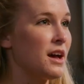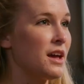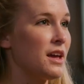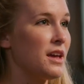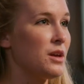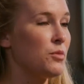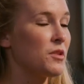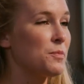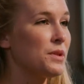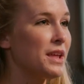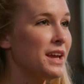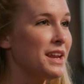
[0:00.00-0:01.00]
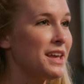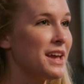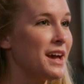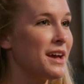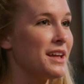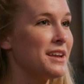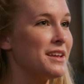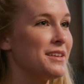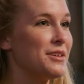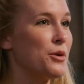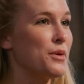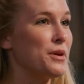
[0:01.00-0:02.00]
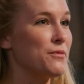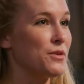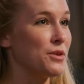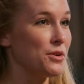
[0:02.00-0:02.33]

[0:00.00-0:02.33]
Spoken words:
I was planning on going for